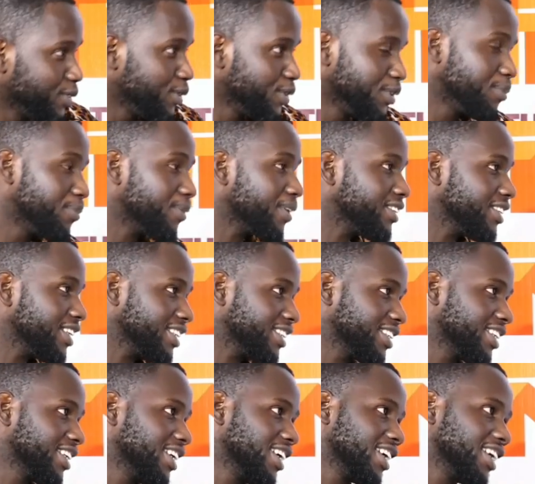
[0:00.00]
new
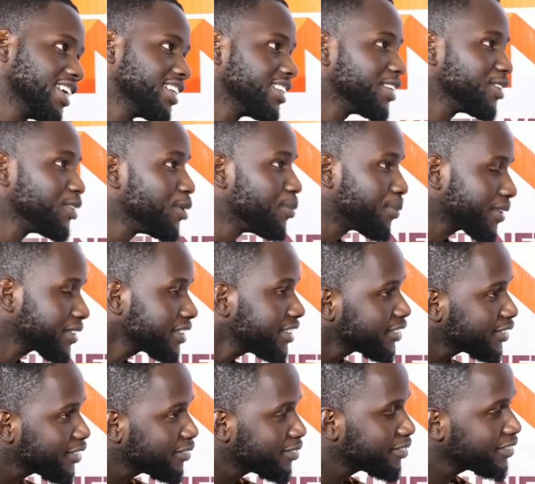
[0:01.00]
process? The new
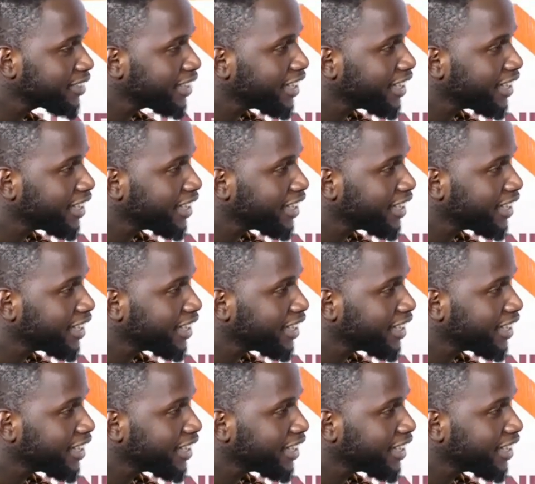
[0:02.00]
process of